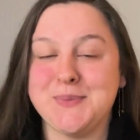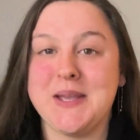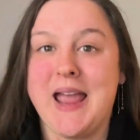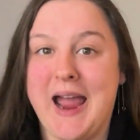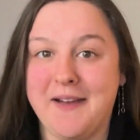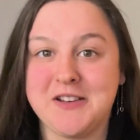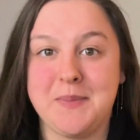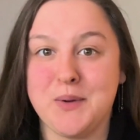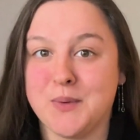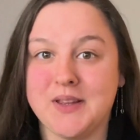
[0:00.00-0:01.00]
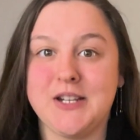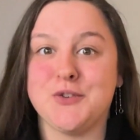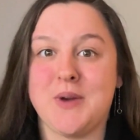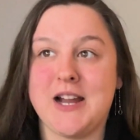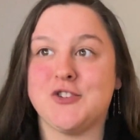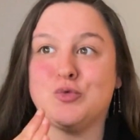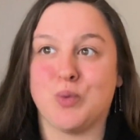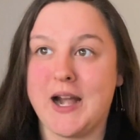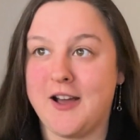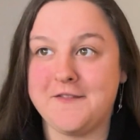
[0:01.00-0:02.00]
we have to be really direct
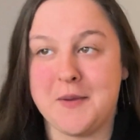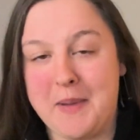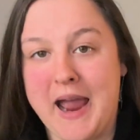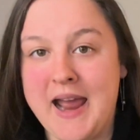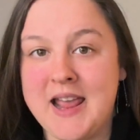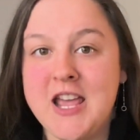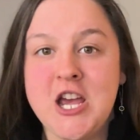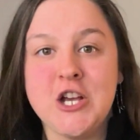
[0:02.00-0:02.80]
right off the bat.